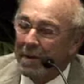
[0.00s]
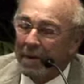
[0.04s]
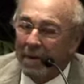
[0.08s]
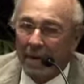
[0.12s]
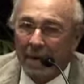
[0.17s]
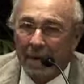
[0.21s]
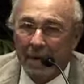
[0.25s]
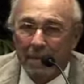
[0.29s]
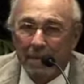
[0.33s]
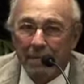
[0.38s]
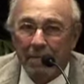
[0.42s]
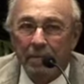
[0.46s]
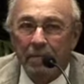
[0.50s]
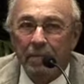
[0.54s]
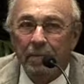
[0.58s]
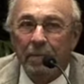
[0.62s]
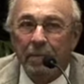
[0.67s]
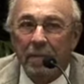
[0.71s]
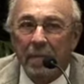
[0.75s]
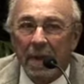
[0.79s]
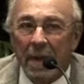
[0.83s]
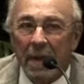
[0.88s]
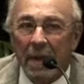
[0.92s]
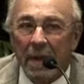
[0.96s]

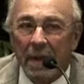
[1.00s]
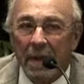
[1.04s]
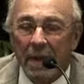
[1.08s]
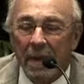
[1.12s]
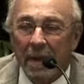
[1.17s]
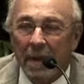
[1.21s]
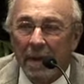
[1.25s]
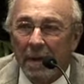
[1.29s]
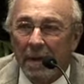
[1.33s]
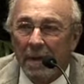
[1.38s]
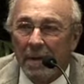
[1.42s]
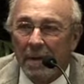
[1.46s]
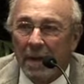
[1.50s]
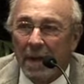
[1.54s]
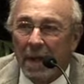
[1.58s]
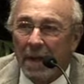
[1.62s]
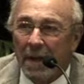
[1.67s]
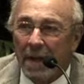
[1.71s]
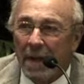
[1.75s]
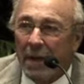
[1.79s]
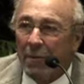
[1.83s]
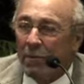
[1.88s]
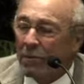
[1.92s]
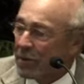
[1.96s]

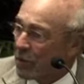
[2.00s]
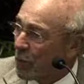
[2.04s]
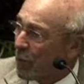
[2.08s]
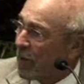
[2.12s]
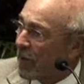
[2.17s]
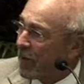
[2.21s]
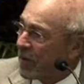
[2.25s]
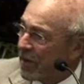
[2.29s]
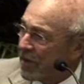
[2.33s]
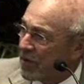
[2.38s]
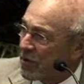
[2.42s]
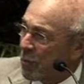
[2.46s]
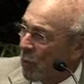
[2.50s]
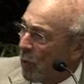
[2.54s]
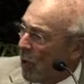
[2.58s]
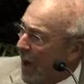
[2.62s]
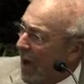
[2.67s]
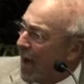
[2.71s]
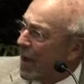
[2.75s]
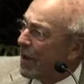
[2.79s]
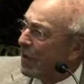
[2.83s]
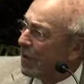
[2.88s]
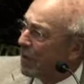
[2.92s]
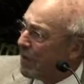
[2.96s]
And he was one of these
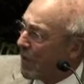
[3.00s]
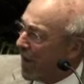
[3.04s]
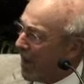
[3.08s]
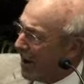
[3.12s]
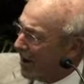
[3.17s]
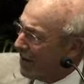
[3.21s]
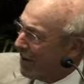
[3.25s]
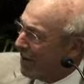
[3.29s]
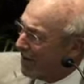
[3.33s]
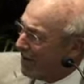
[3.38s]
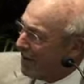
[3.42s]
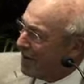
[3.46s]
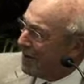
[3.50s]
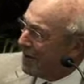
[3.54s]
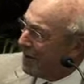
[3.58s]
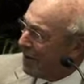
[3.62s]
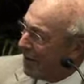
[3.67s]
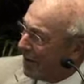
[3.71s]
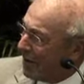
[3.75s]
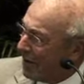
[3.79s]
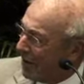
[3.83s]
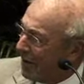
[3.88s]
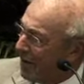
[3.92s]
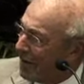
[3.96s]
wild men
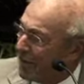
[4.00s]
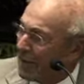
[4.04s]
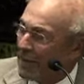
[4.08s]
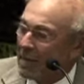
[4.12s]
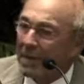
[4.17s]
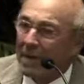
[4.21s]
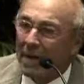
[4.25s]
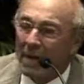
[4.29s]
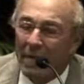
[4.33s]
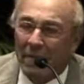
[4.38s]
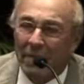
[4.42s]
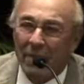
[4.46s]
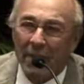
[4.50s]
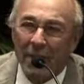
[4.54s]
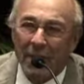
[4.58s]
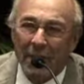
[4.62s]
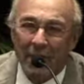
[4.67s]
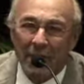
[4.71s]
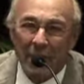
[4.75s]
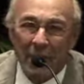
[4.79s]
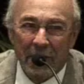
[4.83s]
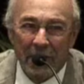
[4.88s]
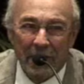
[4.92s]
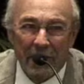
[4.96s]

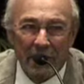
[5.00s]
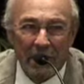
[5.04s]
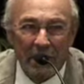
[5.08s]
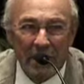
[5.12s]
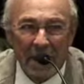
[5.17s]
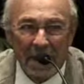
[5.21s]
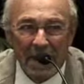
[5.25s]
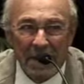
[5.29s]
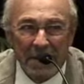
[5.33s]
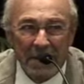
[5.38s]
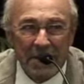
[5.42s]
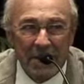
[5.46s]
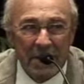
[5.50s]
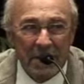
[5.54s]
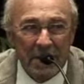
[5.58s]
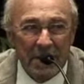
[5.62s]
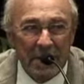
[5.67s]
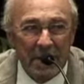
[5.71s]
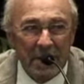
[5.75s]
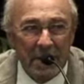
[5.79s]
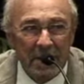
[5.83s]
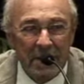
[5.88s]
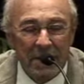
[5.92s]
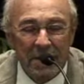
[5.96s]
of the late
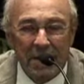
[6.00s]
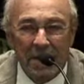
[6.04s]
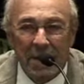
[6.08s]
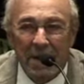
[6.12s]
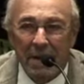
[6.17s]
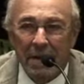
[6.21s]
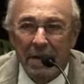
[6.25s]
60s.